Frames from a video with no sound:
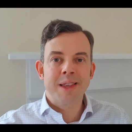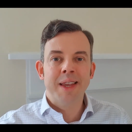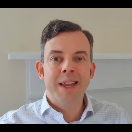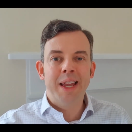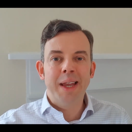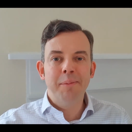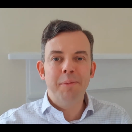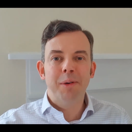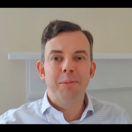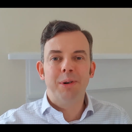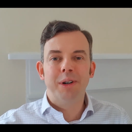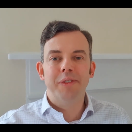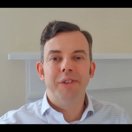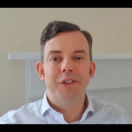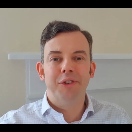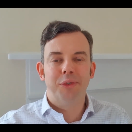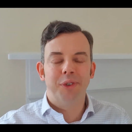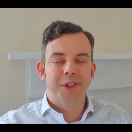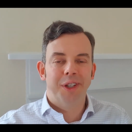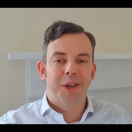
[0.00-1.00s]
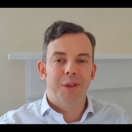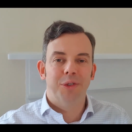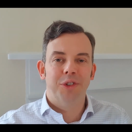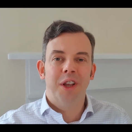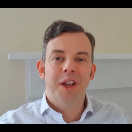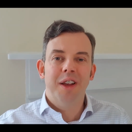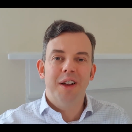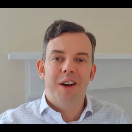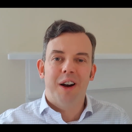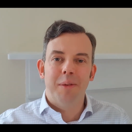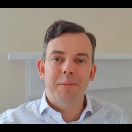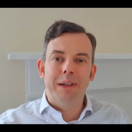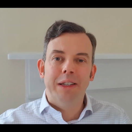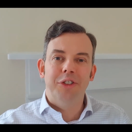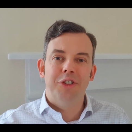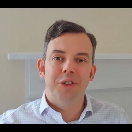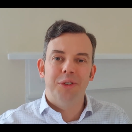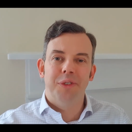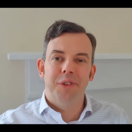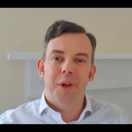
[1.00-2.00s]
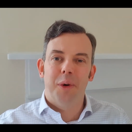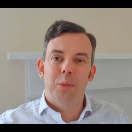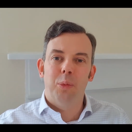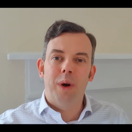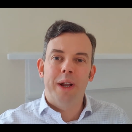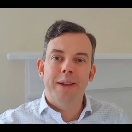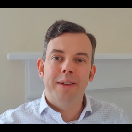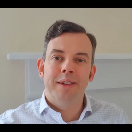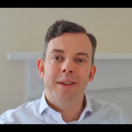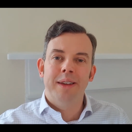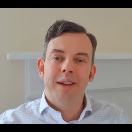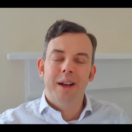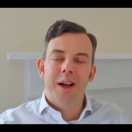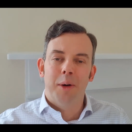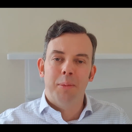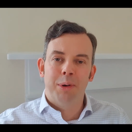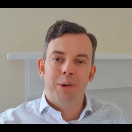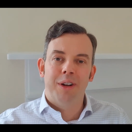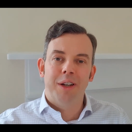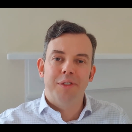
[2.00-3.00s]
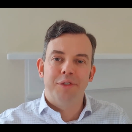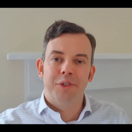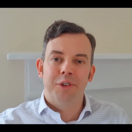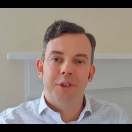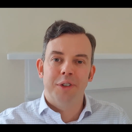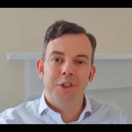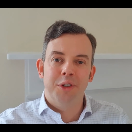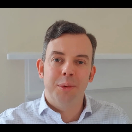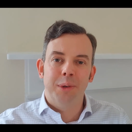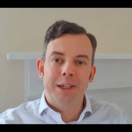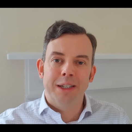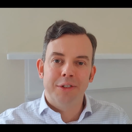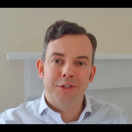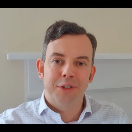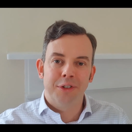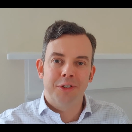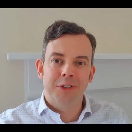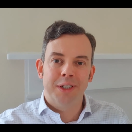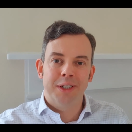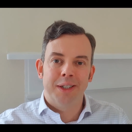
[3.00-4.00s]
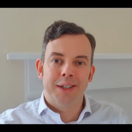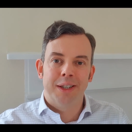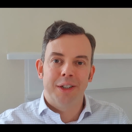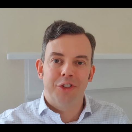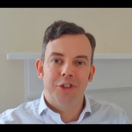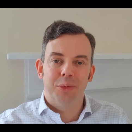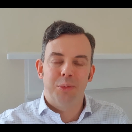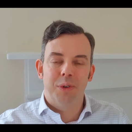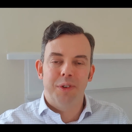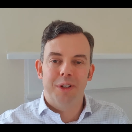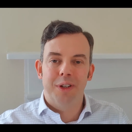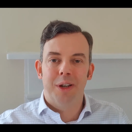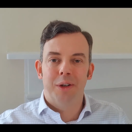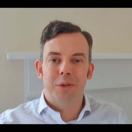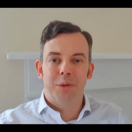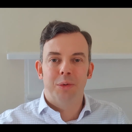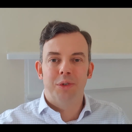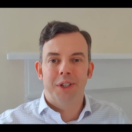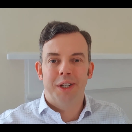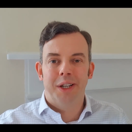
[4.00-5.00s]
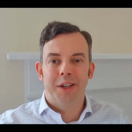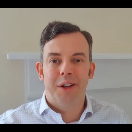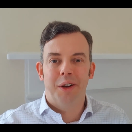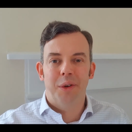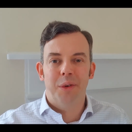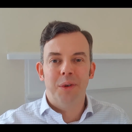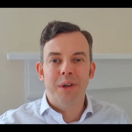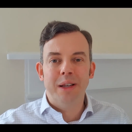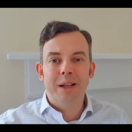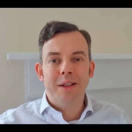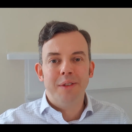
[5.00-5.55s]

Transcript: In my previous videos, I mentioned that when applying for a new electricity connection with the local DNO,